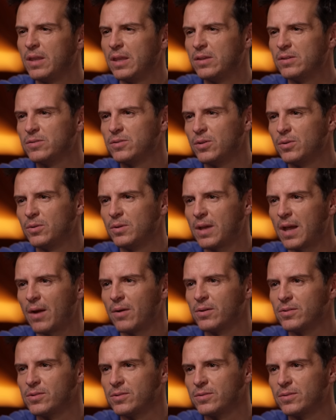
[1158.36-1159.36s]
these two
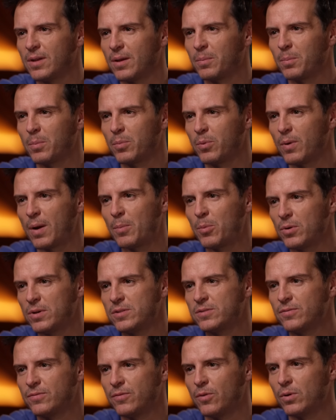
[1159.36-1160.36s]
characters, a
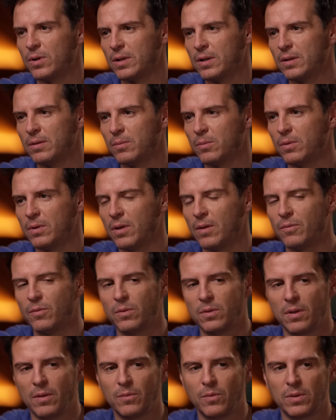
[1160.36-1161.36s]
priest falling in love
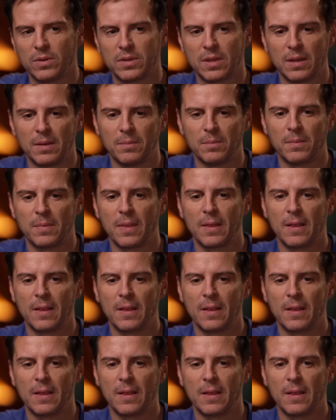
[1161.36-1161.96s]
with a